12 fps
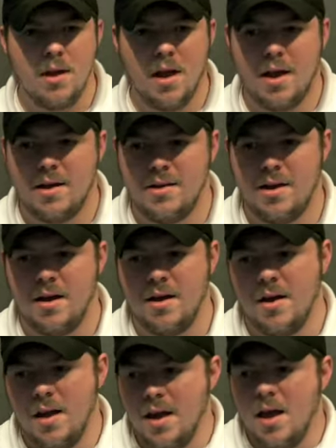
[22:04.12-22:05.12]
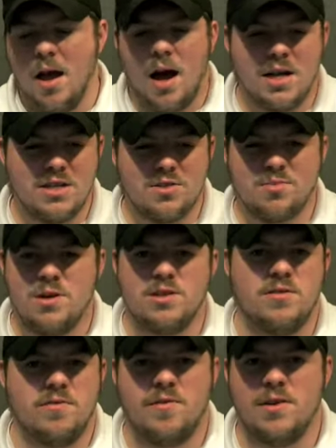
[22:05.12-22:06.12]
And uh, I just
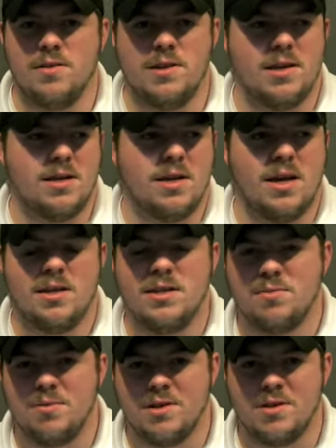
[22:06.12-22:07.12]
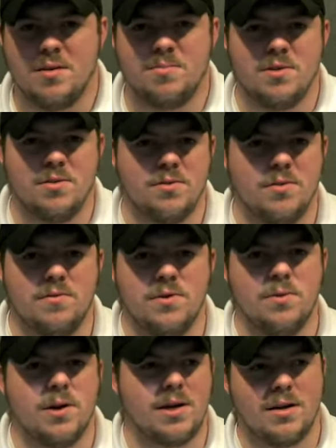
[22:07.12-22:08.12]
wasn't feeling it. I, just wasn't up to the
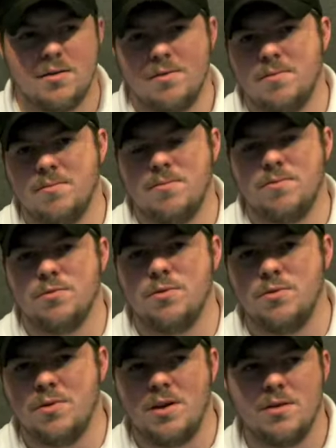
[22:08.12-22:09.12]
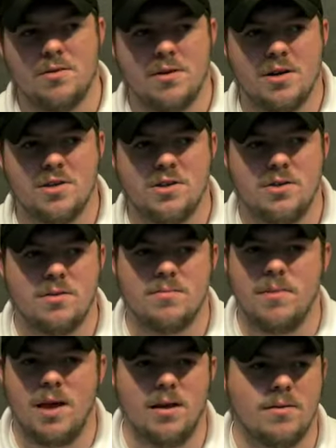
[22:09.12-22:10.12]
review. I got th through the introduction
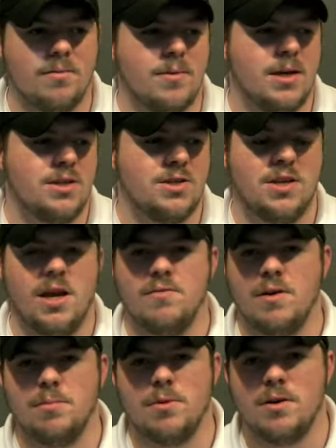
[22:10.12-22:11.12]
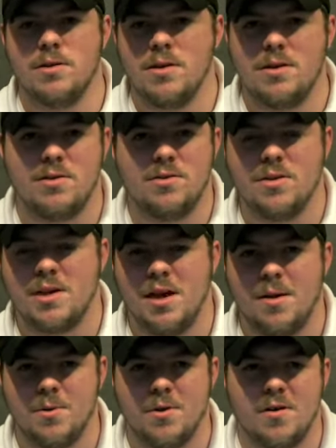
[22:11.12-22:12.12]
and I just gave up on it. I turned the
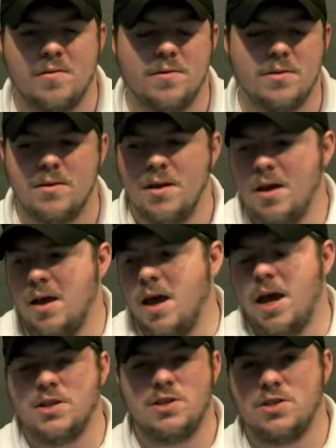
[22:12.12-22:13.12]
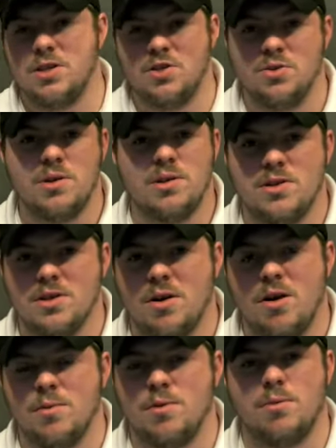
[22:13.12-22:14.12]
camera off and, and just enjoyed the
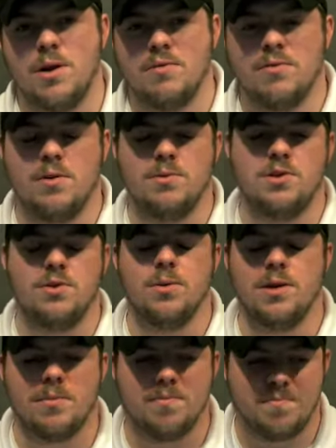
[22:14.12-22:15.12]
cigar with whatever I was doing.